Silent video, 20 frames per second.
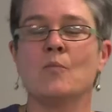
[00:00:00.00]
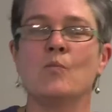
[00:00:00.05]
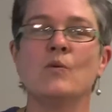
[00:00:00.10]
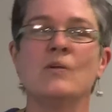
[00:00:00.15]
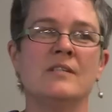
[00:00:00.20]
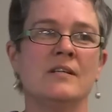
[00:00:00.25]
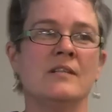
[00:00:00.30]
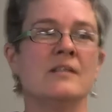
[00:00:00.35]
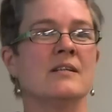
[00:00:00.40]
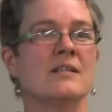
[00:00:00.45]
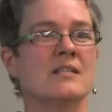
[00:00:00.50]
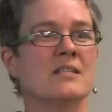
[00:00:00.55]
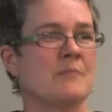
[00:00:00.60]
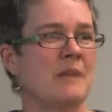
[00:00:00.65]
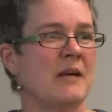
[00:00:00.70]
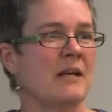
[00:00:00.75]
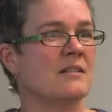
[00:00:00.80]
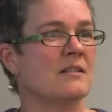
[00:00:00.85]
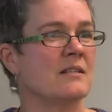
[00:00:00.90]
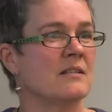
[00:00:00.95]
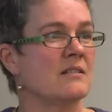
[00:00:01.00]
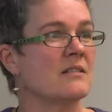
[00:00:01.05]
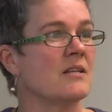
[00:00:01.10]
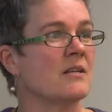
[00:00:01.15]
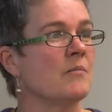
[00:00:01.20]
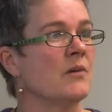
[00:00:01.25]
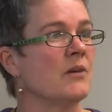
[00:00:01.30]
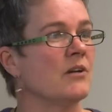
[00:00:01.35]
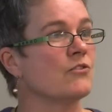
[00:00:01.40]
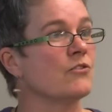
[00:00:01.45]
We didn't expect it so
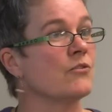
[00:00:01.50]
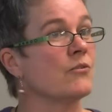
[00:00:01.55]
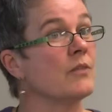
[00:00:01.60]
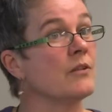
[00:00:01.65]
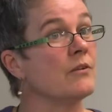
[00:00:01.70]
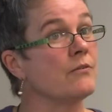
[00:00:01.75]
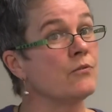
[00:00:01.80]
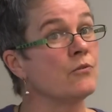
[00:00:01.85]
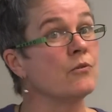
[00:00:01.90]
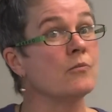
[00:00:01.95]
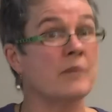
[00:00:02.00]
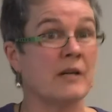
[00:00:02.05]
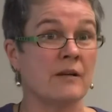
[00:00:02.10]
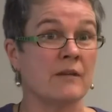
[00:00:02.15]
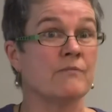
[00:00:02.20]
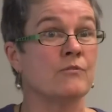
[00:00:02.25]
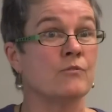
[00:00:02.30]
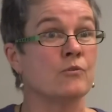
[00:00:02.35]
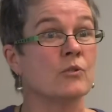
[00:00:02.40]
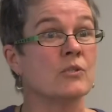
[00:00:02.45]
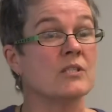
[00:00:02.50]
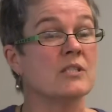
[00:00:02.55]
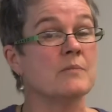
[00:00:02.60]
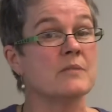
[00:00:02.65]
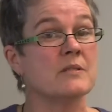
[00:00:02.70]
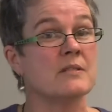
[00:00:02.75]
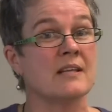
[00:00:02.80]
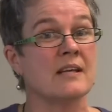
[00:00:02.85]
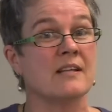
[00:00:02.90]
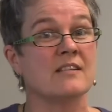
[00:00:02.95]
much from the about
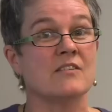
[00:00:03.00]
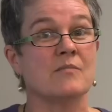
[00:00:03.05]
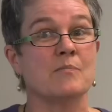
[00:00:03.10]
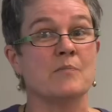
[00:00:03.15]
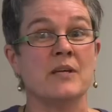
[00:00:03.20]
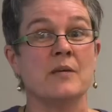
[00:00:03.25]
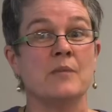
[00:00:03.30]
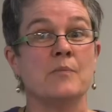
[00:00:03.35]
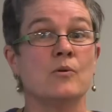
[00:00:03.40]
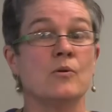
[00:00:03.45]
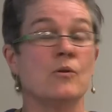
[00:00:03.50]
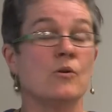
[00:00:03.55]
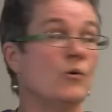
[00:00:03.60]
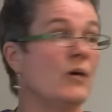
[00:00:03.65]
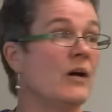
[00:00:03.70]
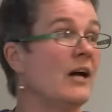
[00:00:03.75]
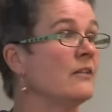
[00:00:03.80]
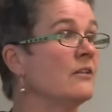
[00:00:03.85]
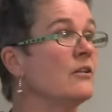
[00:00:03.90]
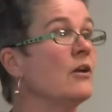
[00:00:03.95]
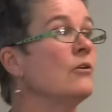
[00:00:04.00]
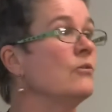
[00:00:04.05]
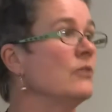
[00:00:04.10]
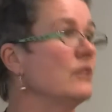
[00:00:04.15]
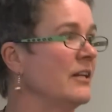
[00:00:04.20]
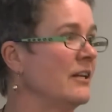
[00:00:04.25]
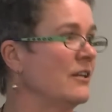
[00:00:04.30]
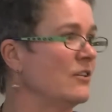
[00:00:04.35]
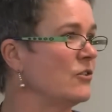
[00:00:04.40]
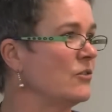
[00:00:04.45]
40% of people who had no
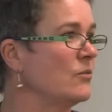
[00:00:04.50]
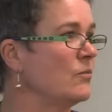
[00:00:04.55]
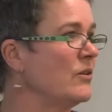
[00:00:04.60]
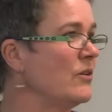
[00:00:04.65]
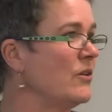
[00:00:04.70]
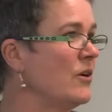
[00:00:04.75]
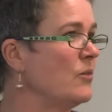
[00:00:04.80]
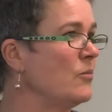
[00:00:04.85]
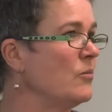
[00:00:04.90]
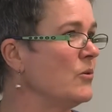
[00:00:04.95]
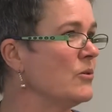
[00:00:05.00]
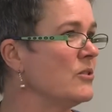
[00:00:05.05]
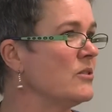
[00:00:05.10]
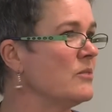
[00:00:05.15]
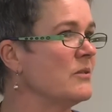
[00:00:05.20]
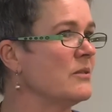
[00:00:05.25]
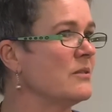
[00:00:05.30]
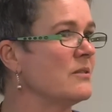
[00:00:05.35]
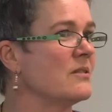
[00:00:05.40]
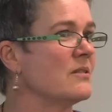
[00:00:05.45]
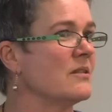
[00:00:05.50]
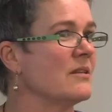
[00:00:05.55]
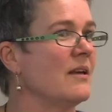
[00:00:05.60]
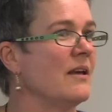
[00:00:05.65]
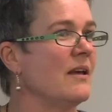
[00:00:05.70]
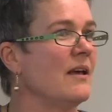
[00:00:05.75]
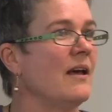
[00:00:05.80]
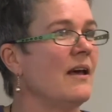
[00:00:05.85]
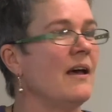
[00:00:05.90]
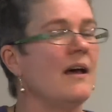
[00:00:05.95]
connection with home hospice.
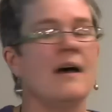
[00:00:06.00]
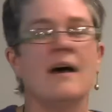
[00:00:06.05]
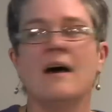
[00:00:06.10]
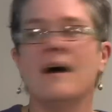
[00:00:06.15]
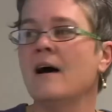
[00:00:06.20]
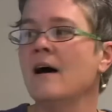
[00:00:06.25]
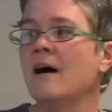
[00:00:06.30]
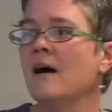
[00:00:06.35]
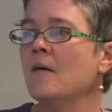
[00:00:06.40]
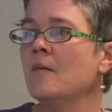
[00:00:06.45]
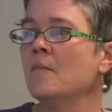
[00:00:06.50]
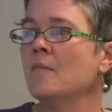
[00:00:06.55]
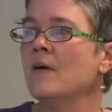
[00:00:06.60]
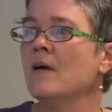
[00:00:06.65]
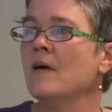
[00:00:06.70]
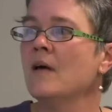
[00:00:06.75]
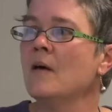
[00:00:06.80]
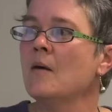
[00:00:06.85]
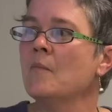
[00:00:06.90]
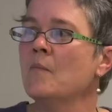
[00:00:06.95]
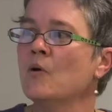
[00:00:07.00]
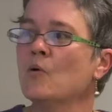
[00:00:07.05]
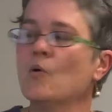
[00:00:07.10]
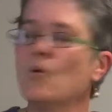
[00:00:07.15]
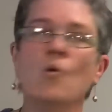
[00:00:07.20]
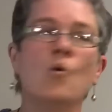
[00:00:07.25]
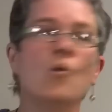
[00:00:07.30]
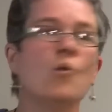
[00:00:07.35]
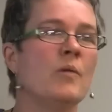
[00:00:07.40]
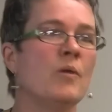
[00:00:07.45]
But
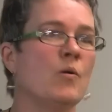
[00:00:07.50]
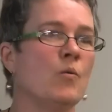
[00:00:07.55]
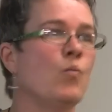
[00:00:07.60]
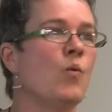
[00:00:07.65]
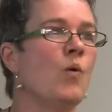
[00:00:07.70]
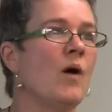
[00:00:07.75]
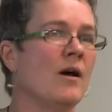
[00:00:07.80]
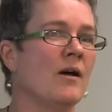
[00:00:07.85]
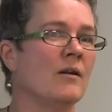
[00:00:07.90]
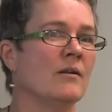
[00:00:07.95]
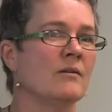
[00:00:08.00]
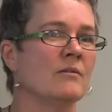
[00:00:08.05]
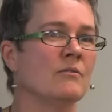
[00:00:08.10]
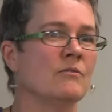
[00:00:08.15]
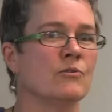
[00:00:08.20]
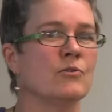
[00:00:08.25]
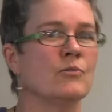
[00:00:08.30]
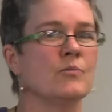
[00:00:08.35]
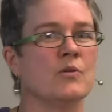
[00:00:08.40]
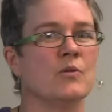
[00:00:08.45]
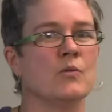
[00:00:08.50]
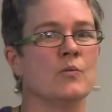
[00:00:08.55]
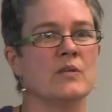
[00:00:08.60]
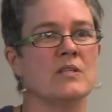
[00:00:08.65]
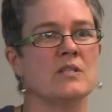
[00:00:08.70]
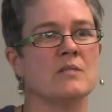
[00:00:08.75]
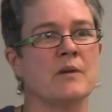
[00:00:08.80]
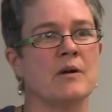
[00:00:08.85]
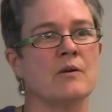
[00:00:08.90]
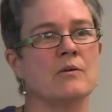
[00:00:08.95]
all but one group that we
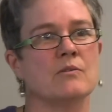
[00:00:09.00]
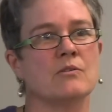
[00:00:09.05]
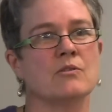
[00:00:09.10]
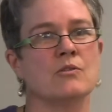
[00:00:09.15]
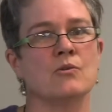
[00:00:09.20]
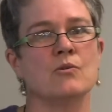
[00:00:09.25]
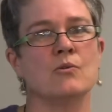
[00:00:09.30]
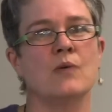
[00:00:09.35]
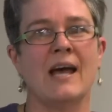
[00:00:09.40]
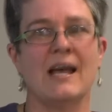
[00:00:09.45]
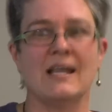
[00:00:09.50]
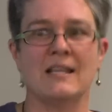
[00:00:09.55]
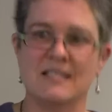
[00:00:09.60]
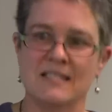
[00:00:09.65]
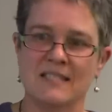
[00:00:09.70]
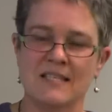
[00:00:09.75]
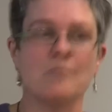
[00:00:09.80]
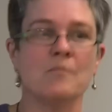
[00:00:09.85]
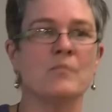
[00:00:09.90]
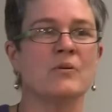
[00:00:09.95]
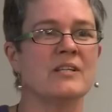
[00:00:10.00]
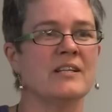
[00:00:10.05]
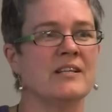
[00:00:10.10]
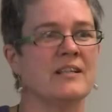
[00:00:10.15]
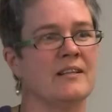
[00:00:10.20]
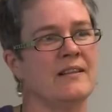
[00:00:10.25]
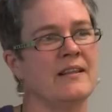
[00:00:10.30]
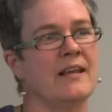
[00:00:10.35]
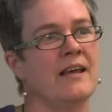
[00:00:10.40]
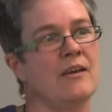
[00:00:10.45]
spoke to had somebody
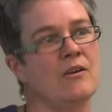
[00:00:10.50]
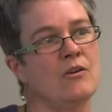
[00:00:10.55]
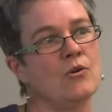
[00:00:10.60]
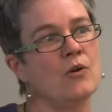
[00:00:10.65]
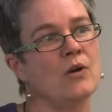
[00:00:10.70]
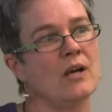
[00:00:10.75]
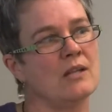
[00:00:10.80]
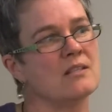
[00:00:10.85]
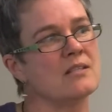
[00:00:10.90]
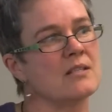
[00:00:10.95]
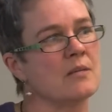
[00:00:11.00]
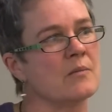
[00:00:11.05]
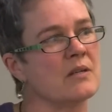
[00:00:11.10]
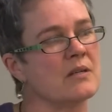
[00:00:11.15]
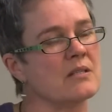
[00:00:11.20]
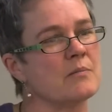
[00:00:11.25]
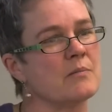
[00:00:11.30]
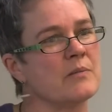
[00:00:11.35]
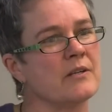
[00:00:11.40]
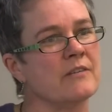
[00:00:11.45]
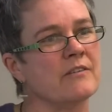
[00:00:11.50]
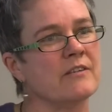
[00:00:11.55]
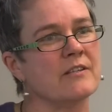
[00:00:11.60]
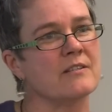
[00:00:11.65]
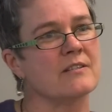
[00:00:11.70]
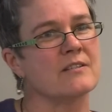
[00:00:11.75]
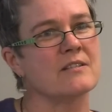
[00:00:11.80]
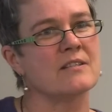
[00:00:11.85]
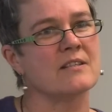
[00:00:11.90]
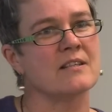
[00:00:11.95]
in there who had some
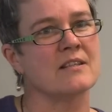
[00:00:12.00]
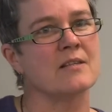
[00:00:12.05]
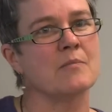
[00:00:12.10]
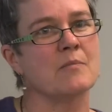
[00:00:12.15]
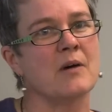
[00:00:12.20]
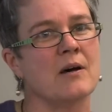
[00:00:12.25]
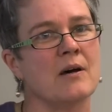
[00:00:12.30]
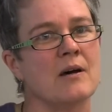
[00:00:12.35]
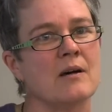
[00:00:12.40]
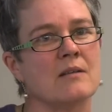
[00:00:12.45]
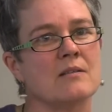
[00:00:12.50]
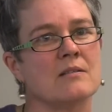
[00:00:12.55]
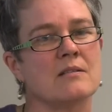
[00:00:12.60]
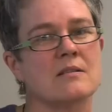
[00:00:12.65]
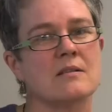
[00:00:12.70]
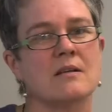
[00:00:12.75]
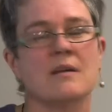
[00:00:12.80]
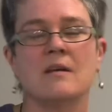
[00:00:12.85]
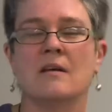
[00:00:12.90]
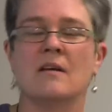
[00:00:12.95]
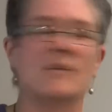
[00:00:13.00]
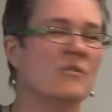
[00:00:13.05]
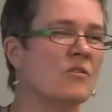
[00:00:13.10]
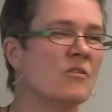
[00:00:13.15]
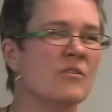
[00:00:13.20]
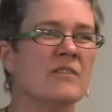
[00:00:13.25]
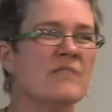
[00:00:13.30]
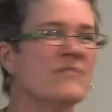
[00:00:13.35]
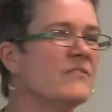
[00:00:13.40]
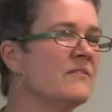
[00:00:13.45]
experience in the past.
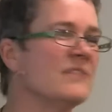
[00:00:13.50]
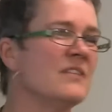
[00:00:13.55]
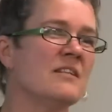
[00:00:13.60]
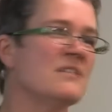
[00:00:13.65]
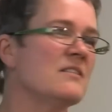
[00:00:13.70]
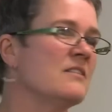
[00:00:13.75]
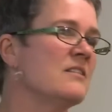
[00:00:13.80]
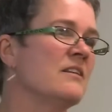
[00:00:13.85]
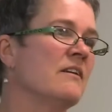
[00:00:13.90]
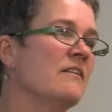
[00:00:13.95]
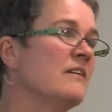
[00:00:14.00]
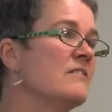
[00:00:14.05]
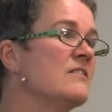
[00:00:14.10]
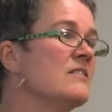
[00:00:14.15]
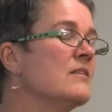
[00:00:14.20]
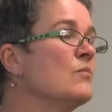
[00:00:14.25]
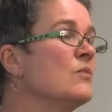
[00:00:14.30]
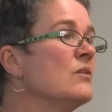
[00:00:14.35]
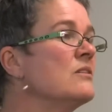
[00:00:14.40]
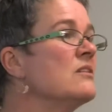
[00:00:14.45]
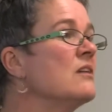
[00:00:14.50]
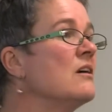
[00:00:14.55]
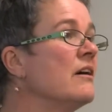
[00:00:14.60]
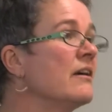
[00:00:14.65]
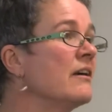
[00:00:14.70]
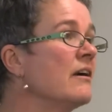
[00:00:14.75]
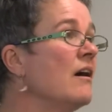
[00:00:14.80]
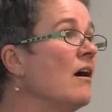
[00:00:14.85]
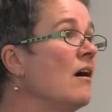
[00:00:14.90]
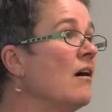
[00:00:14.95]
Not necessarily someone
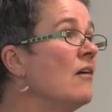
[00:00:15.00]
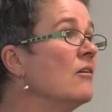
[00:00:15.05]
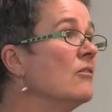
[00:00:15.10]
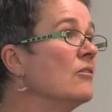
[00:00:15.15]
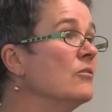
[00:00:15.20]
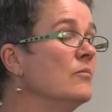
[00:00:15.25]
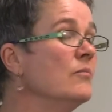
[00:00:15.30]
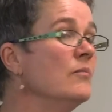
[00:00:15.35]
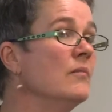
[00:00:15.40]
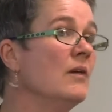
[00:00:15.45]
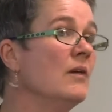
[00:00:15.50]
dying at home.